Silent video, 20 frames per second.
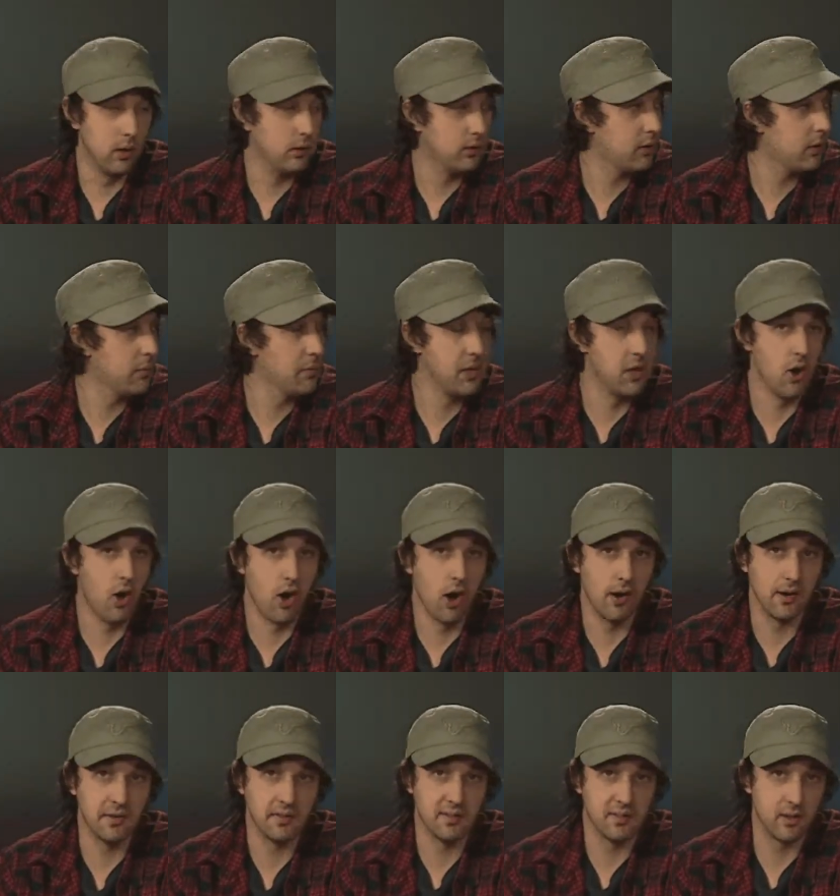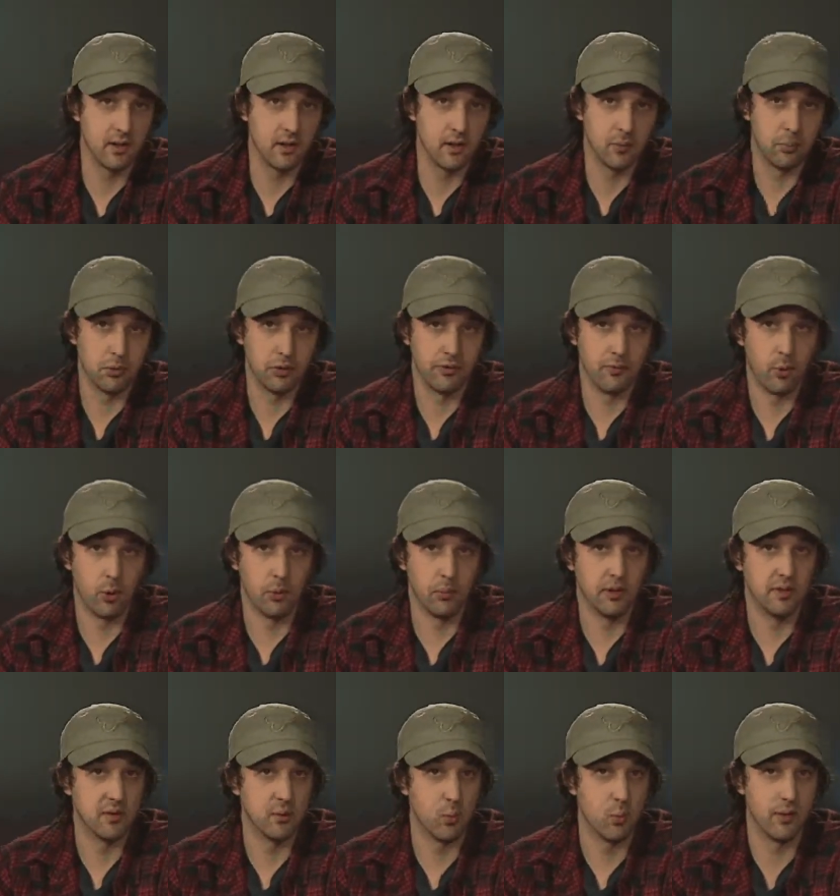to be honest, their
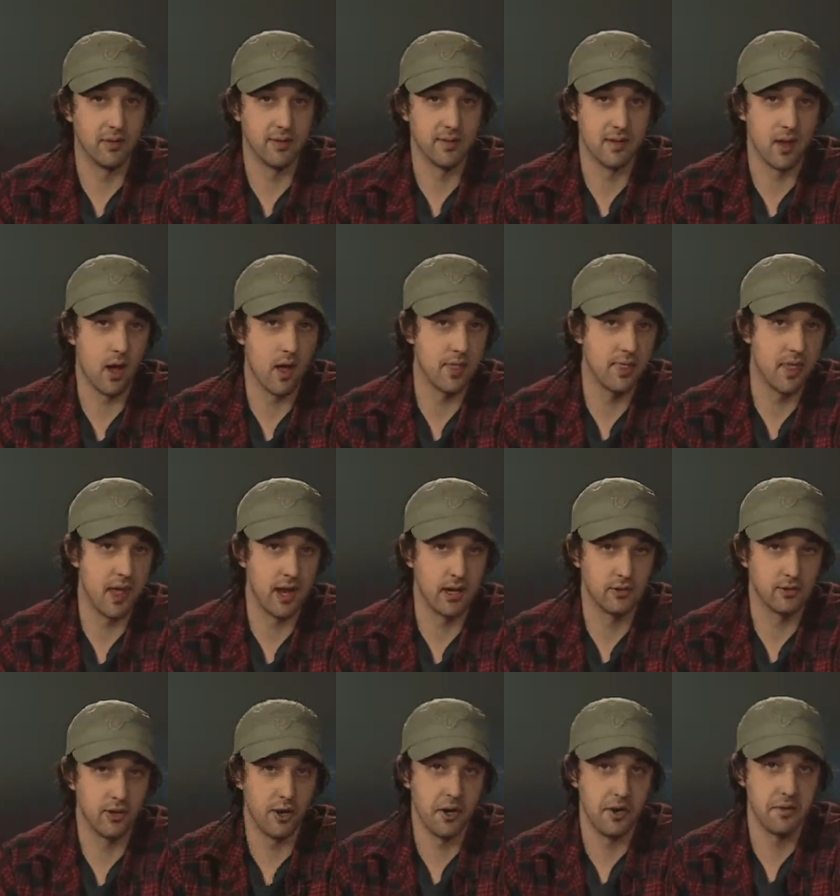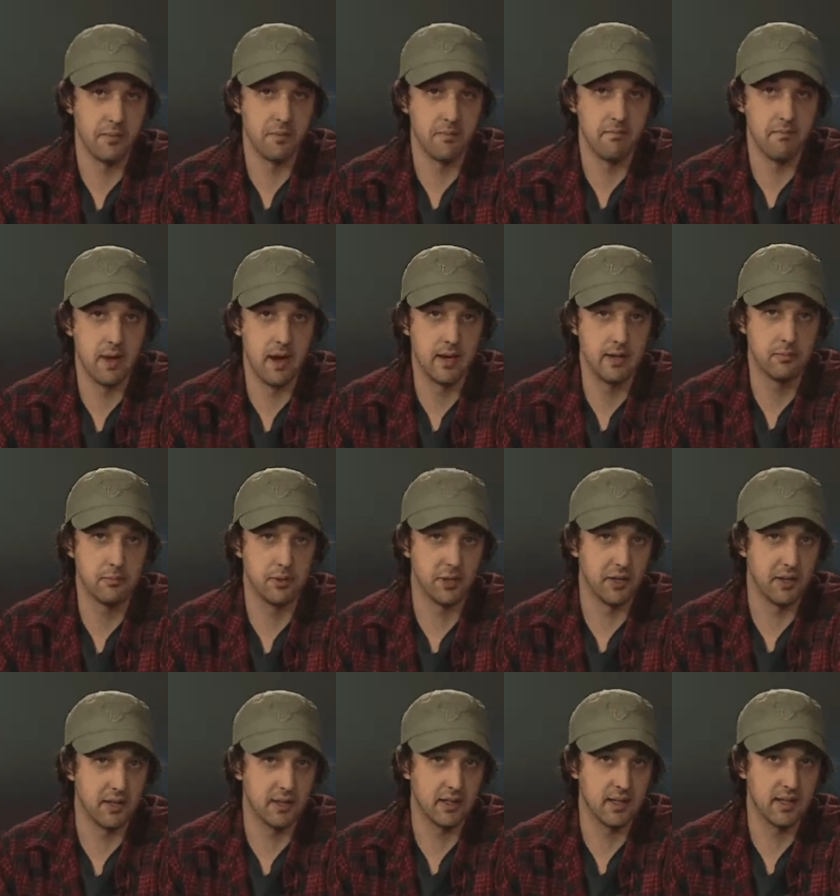performance was not that great. Many
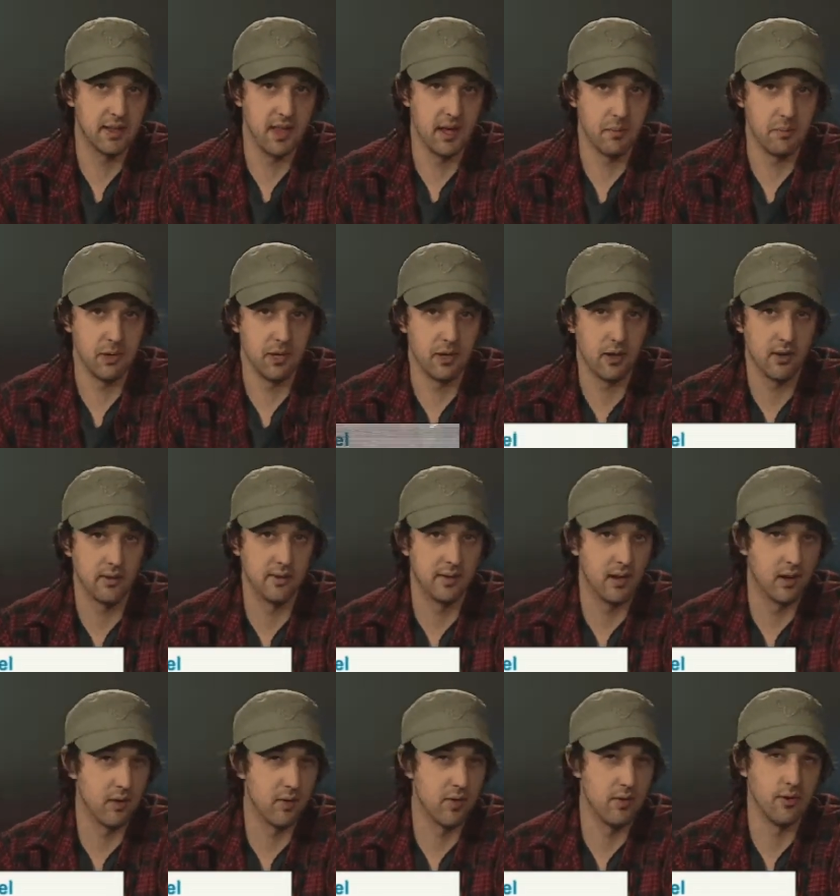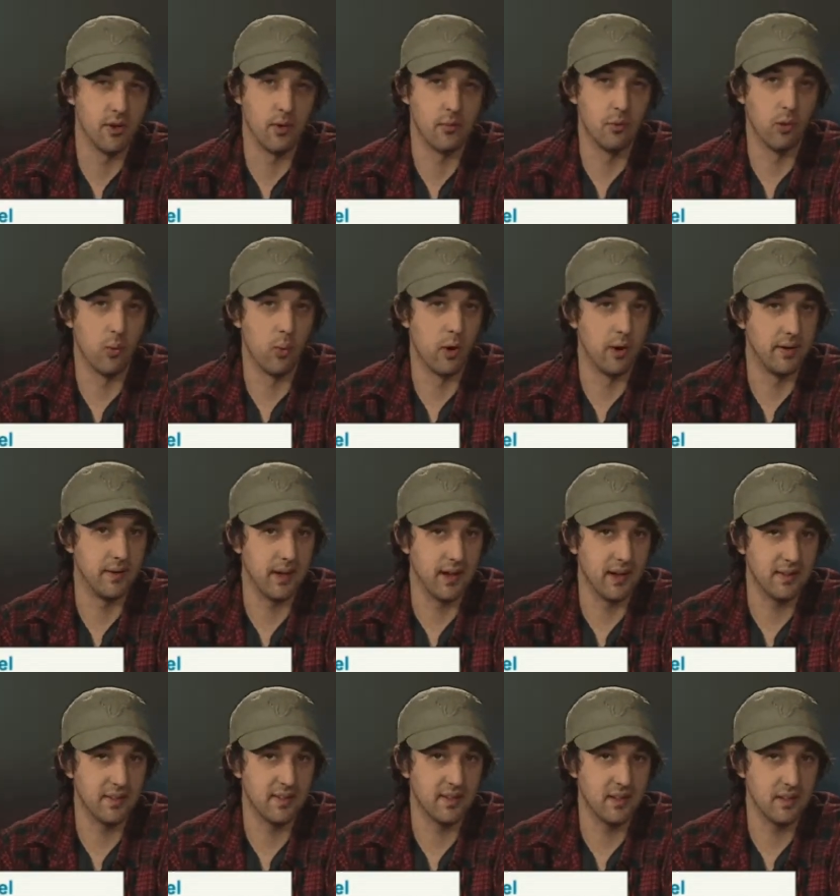predicted that because they're the #1
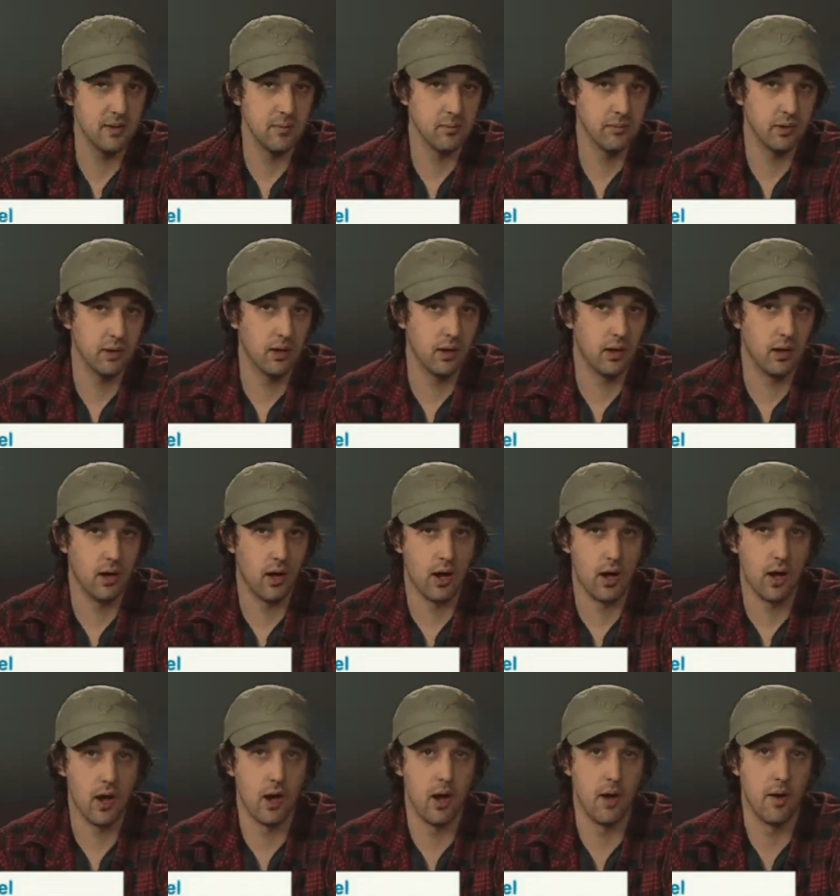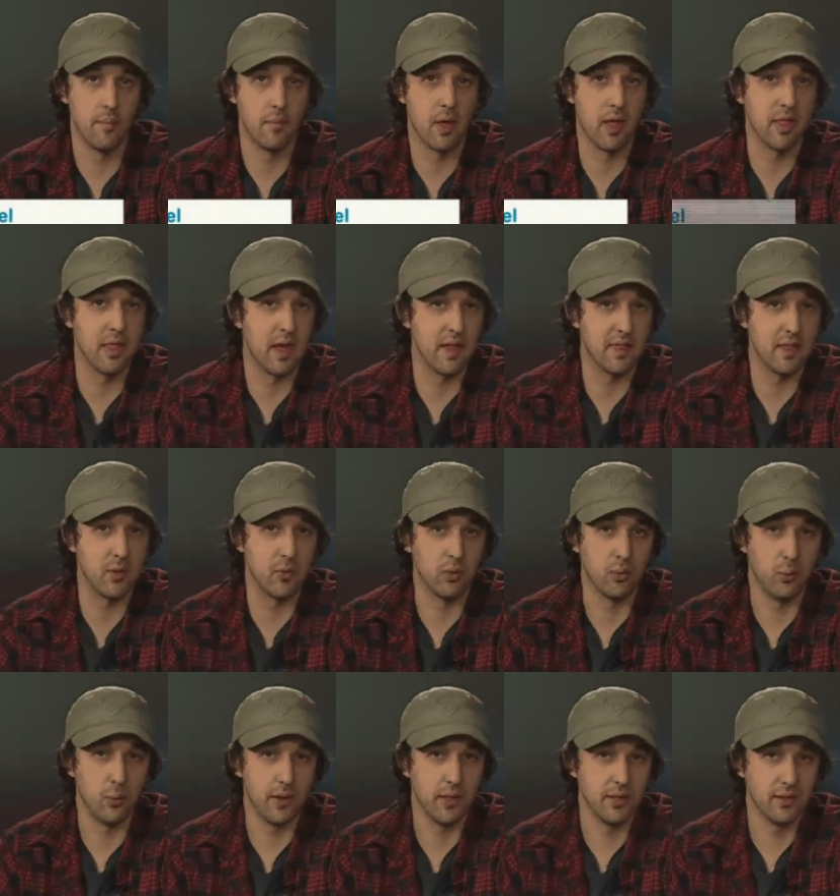Test team, that they would
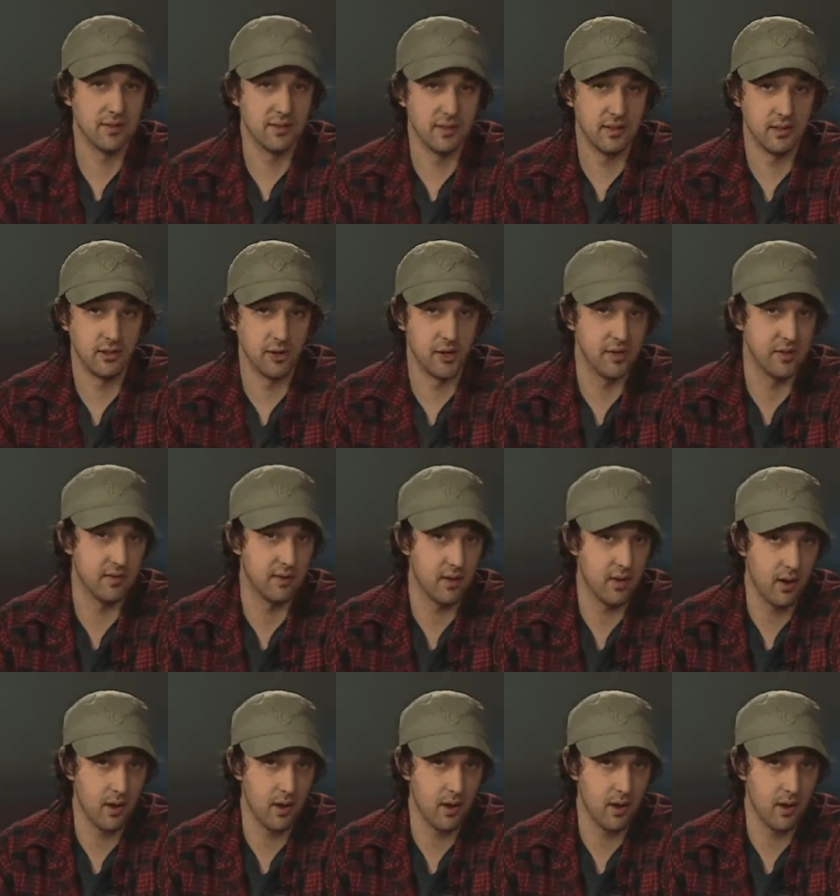win the series.